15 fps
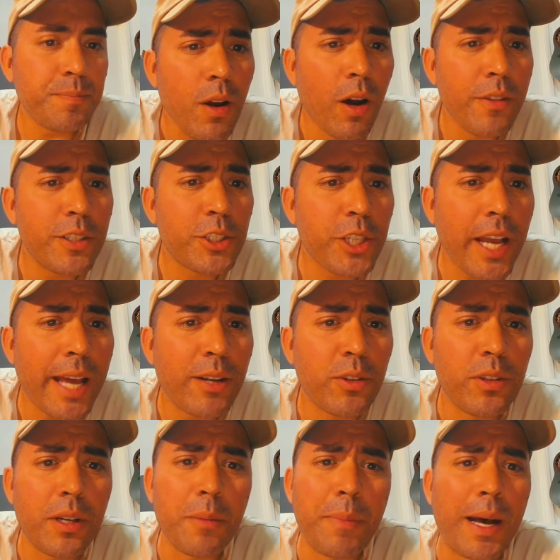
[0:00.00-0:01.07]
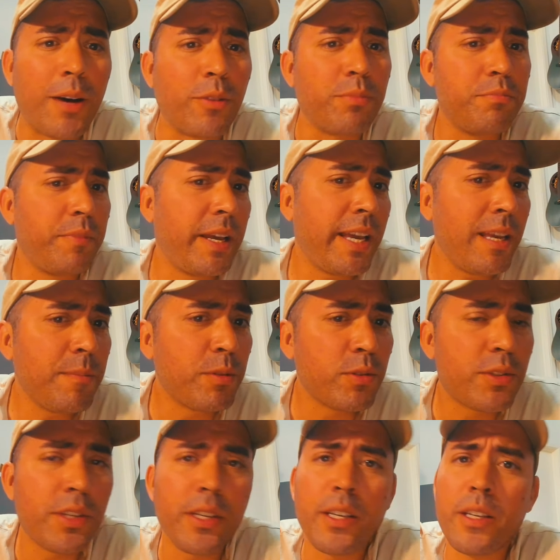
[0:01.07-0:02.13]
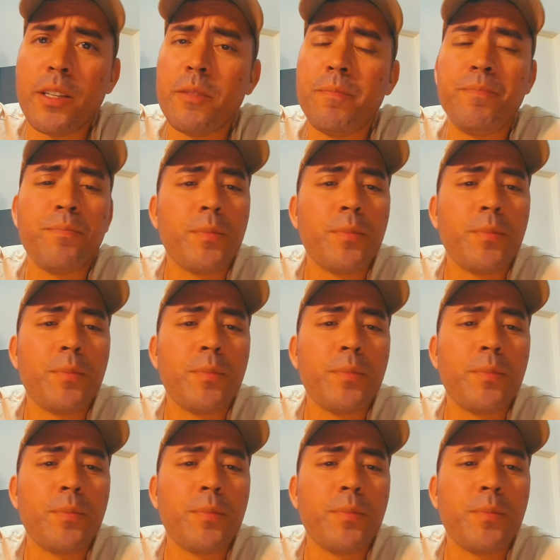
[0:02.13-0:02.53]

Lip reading: on the channel about Ableton